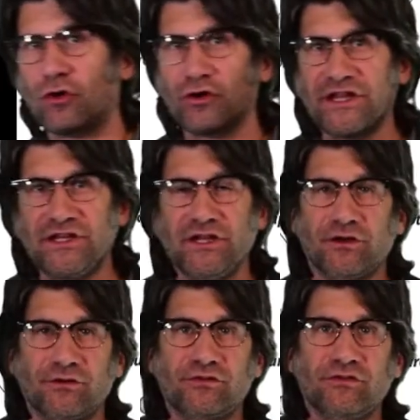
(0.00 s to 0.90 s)

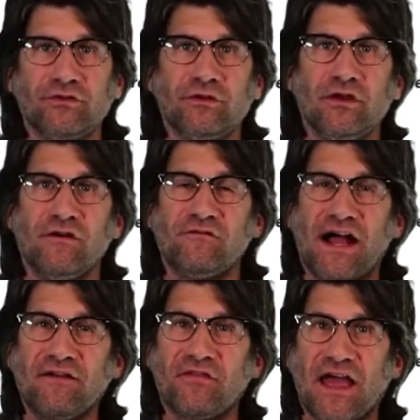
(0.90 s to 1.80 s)
years.
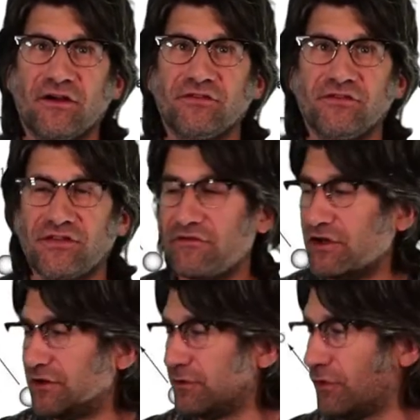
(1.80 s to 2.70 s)

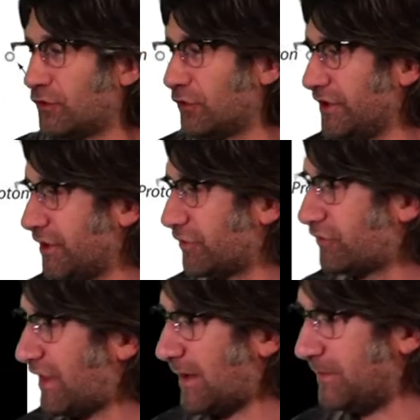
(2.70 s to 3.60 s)
5,730 years. So
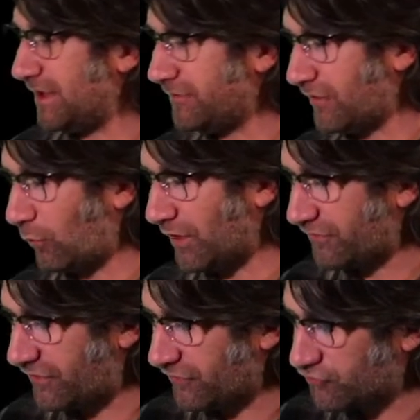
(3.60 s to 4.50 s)
that means that once
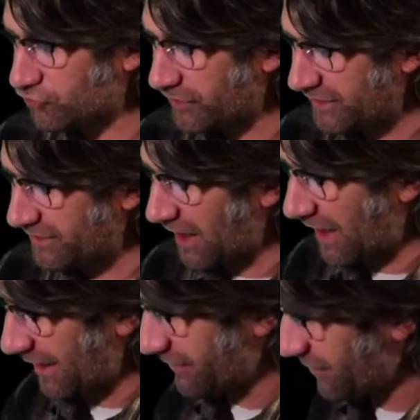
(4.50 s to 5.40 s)
this tree dies,